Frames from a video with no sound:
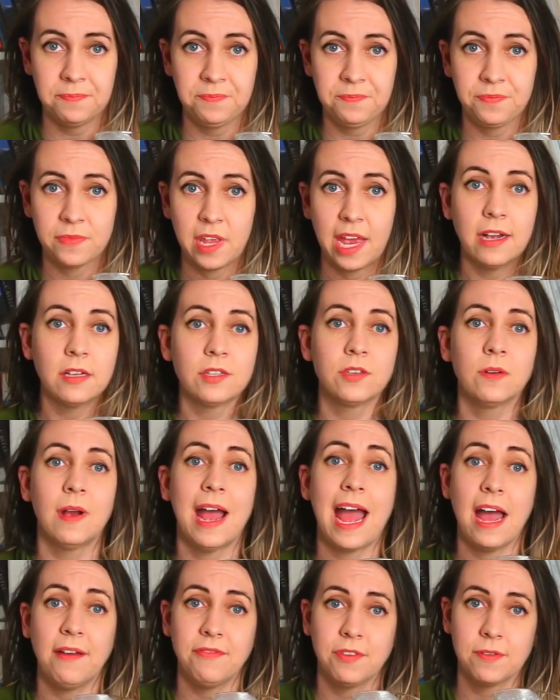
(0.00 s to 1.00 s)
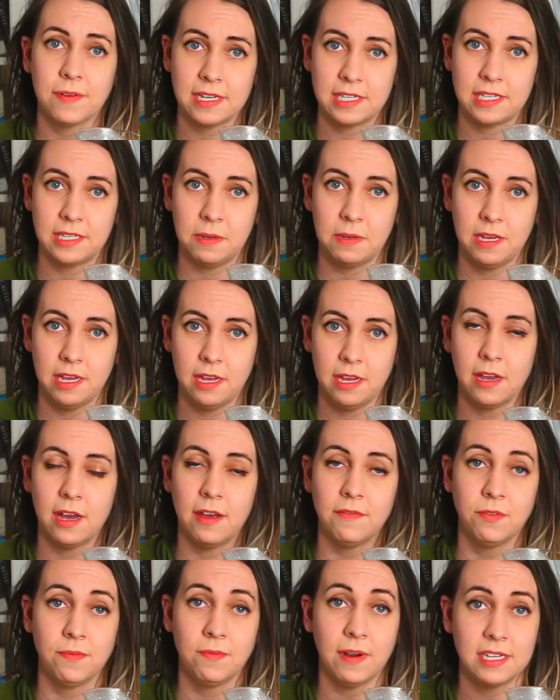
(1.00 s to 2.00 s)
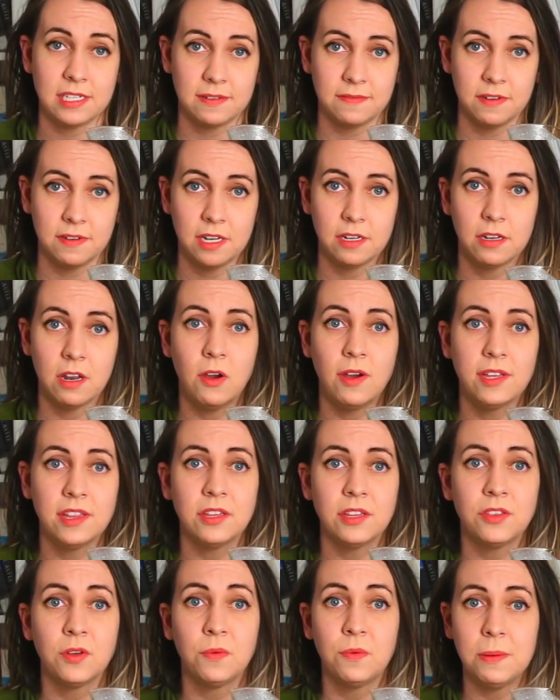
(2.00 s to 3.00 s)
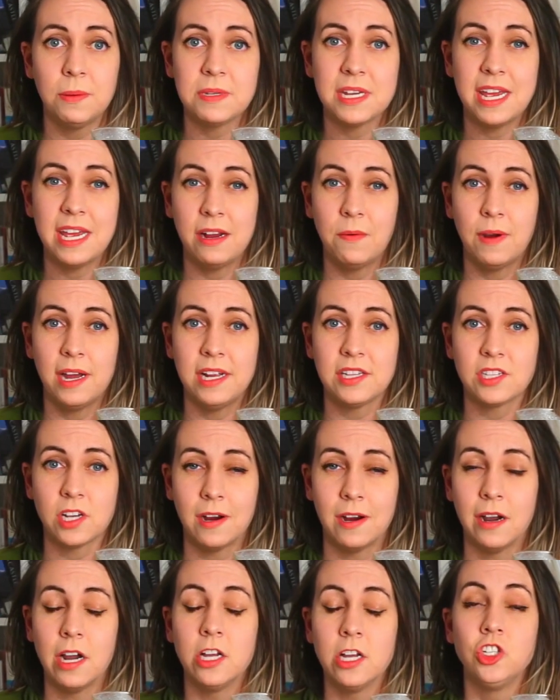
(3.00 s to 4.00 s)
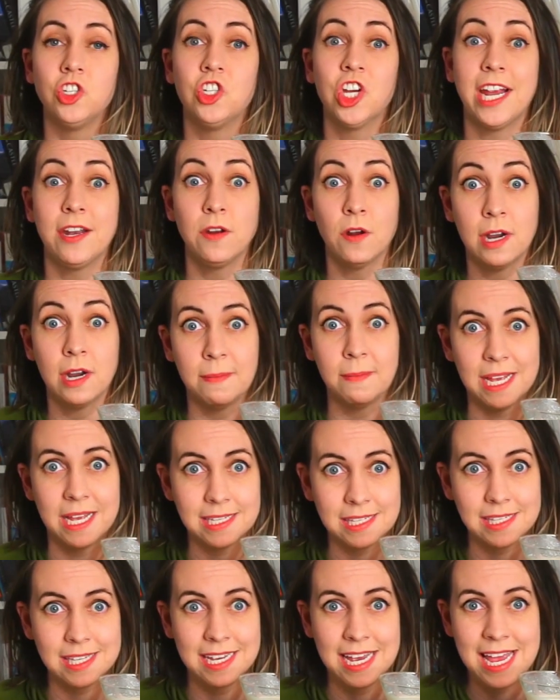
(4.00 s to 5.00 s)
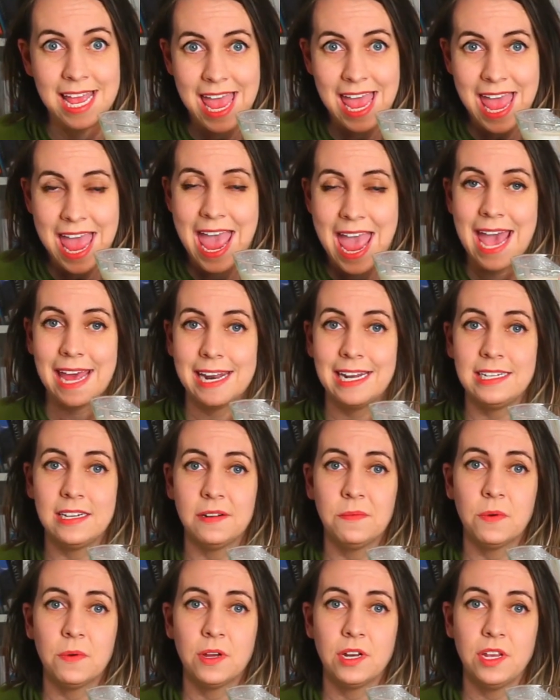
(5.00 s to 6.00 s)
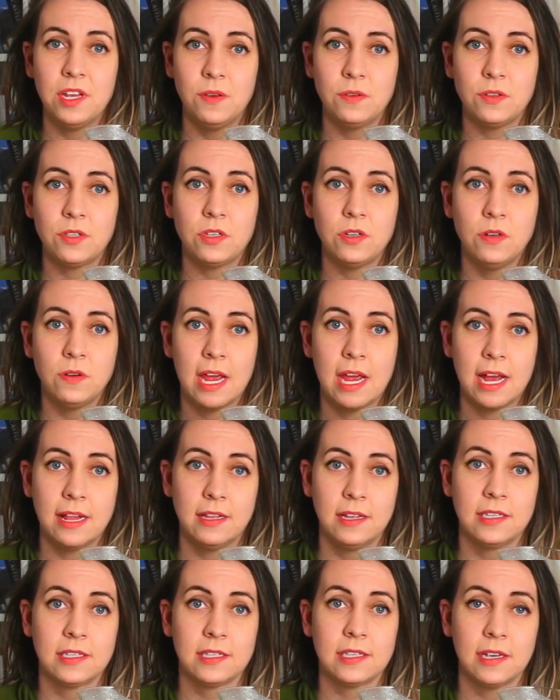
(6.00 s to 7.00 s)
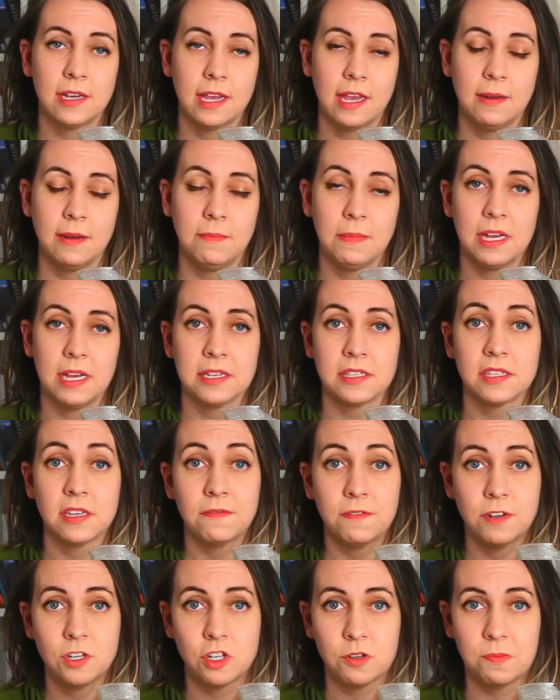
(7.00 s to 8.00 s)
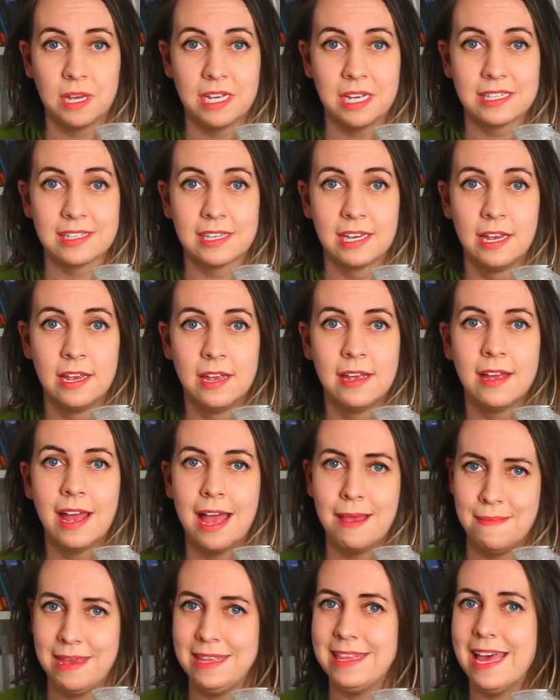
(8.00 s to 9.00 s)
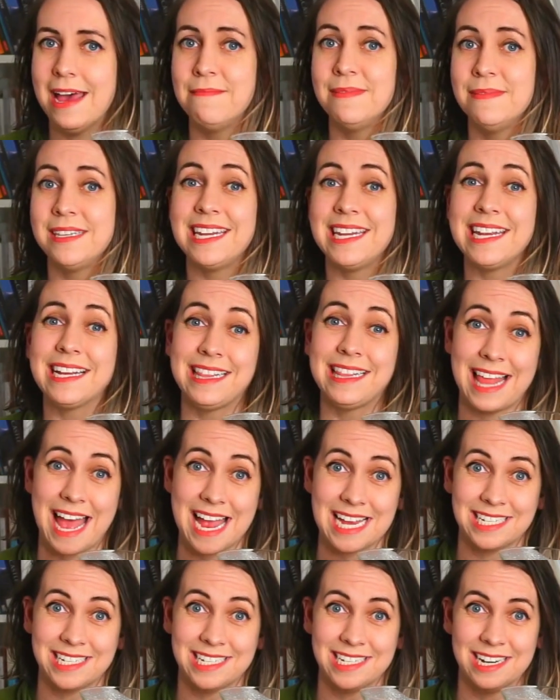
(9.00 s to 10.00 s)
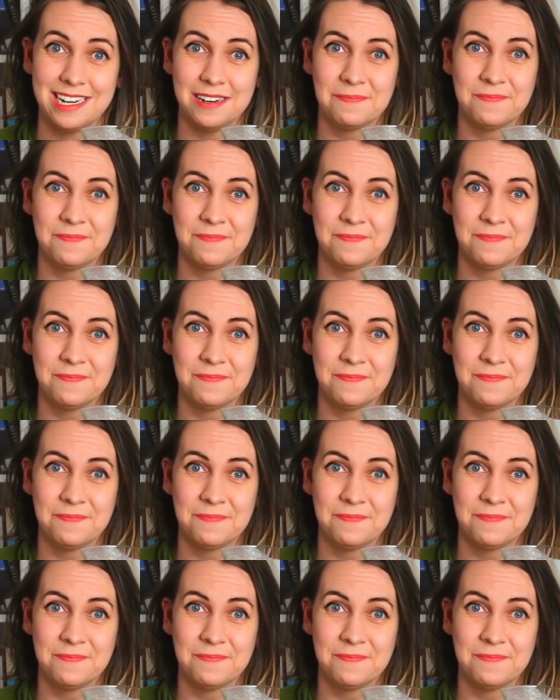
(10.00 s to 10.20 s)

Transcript: I also have the recipe of the rest of it, knowing that the whipped egg whites are ginormous, and I didn't want to use 2 gallons again because fridge space. I made that mistake last year.